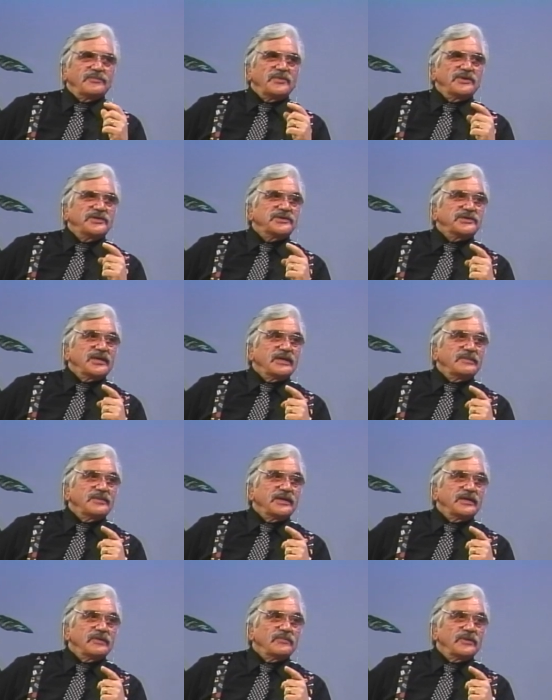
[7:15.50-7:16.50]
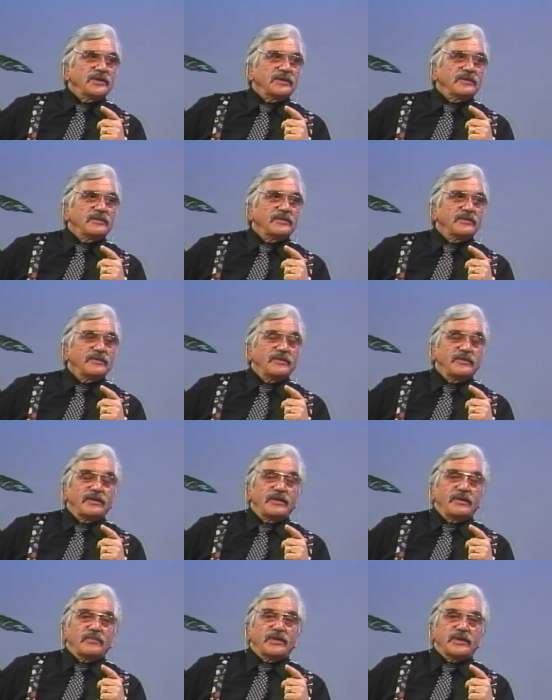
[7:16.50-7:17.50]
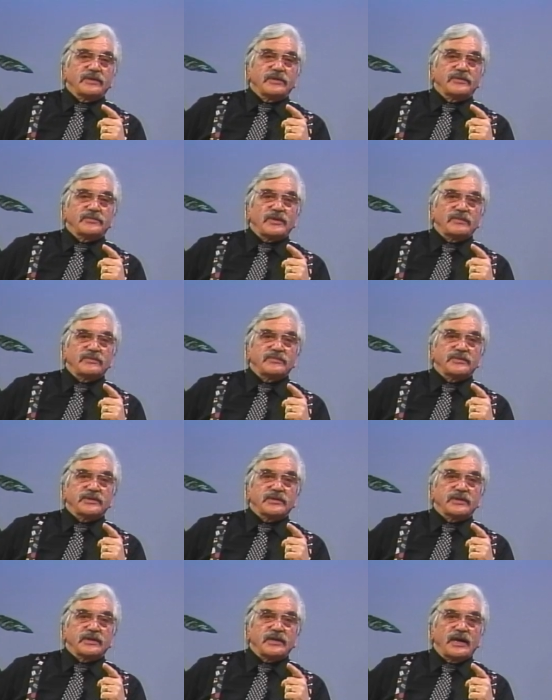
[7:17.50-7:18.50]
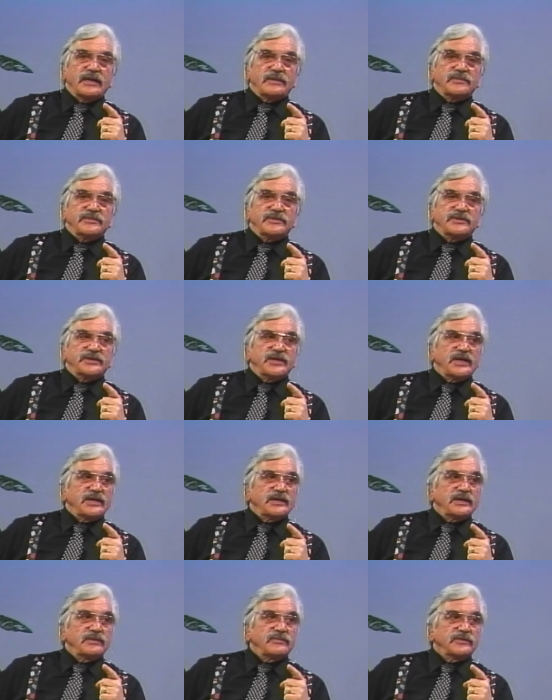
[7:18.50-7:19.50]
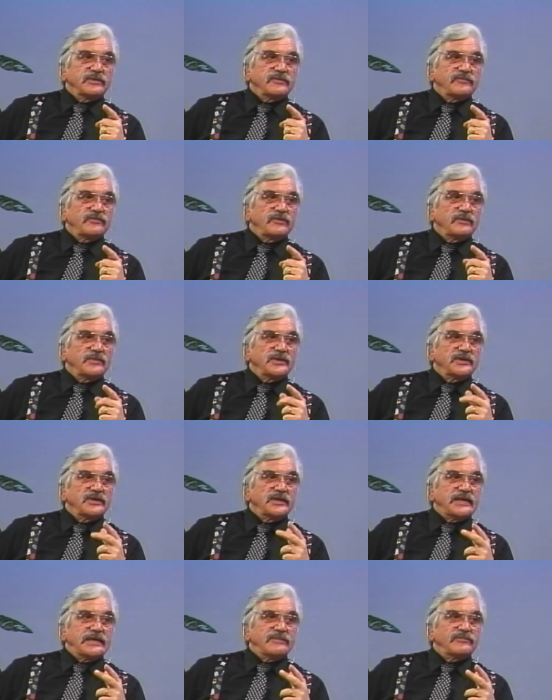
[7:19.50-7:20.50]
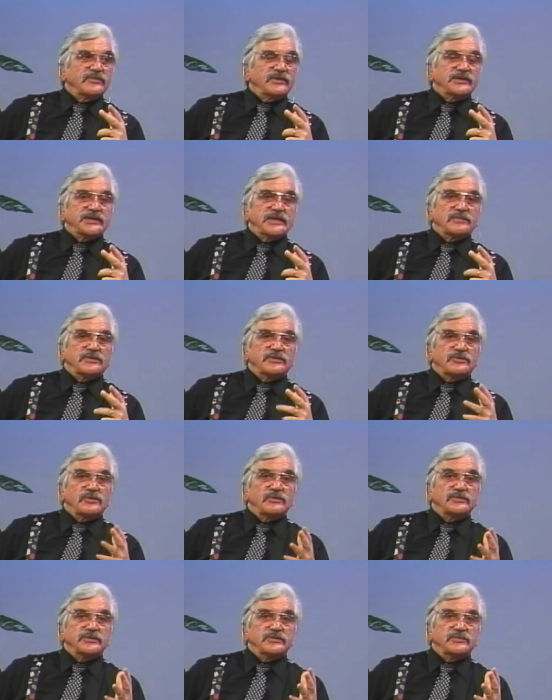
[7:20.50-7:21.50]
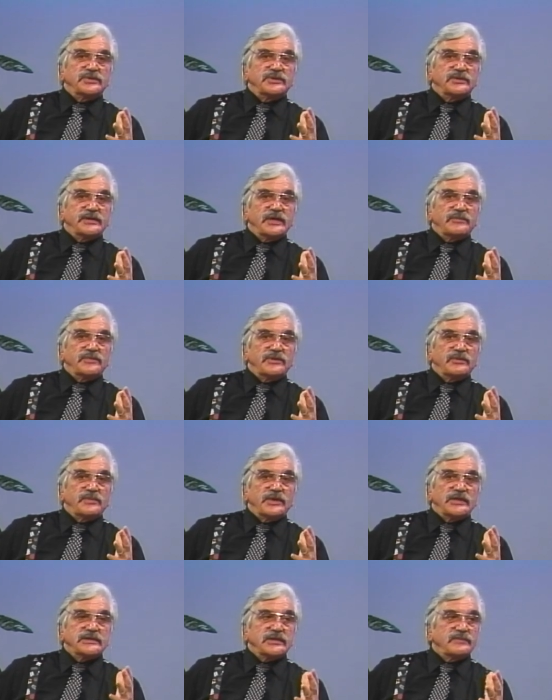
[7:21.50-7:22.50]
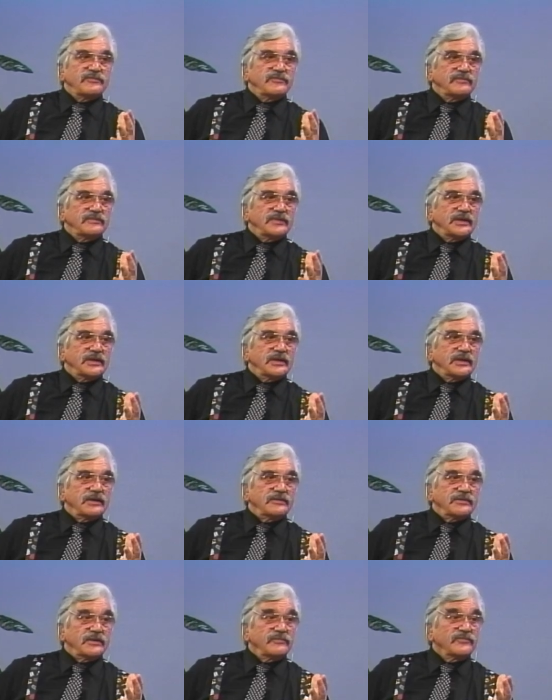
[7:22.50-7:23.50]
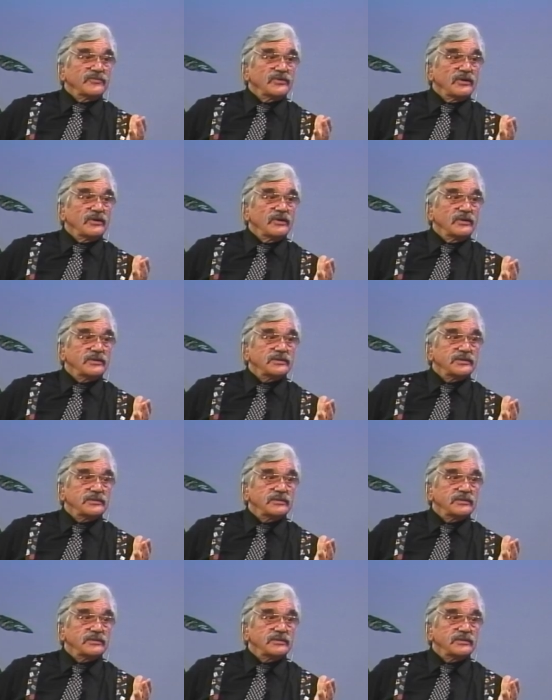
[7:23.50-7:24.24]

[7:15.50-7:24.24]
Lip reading: we just eliminated one. But the trouble with the condoms is you can't tell what they're for by their name. For example, Trojan. What do you get when you buy something like that? Something for a horse?